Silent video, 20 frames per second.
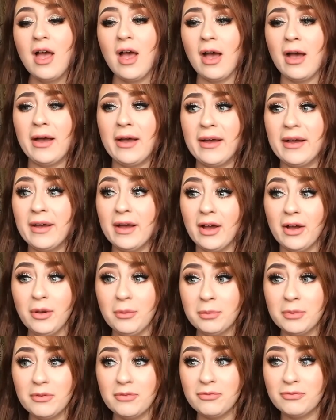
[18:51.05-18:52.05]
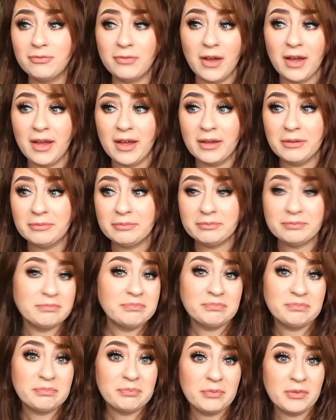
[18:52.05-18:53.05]
I hope you've
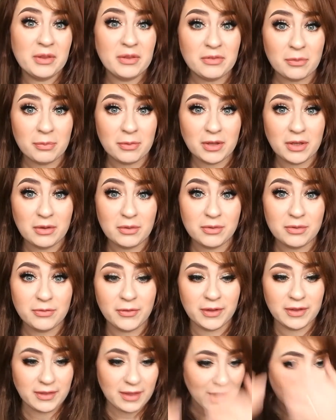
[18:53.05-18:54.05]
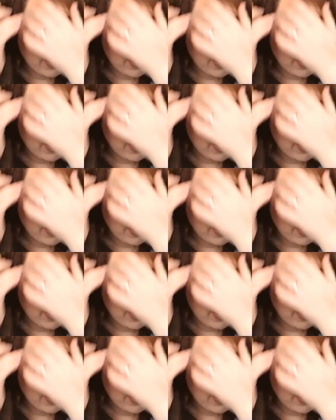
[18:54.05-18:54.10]
seen something useful in there.